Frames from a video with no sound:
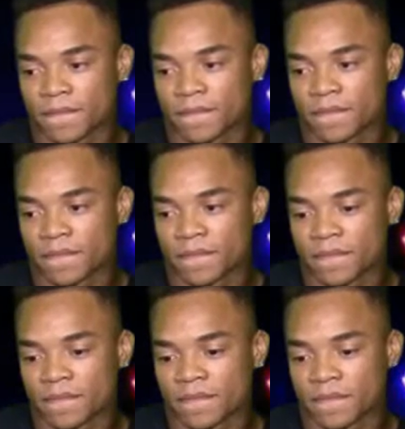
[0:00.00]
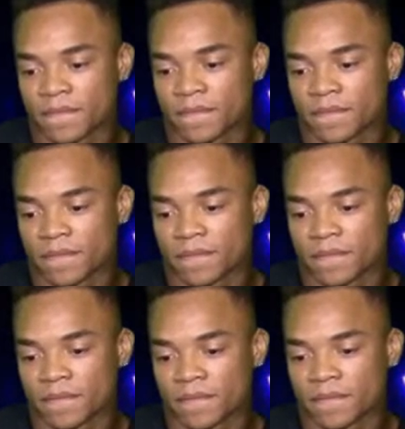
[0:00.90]

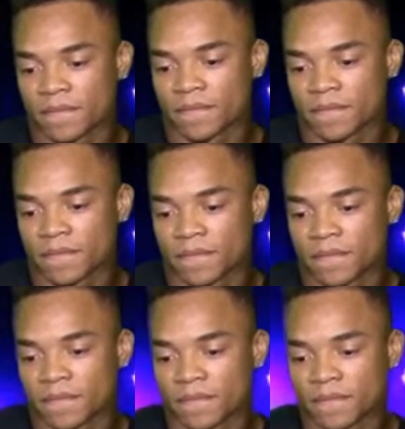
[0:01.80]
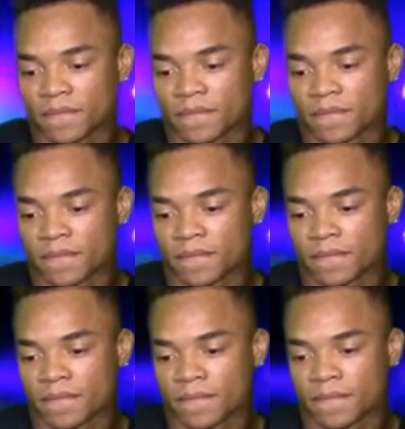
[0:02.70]

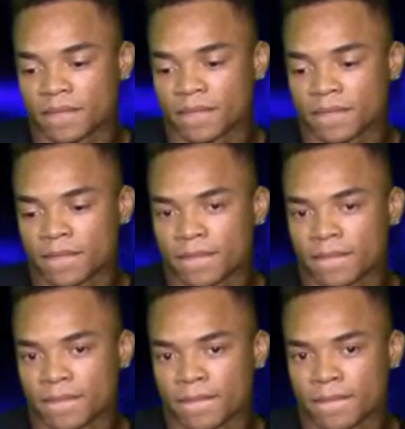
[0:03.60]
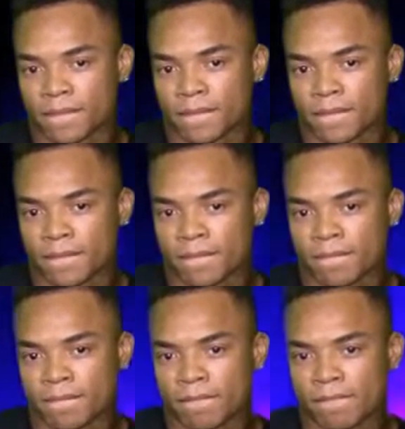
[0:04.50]

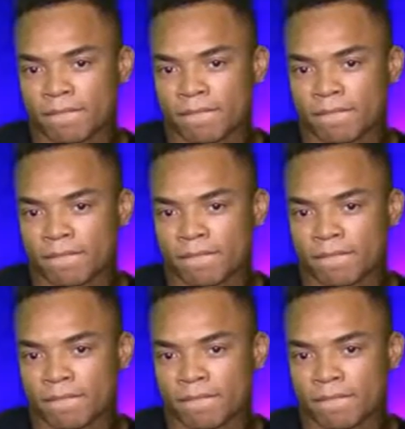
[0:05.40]
This person isn't speaking.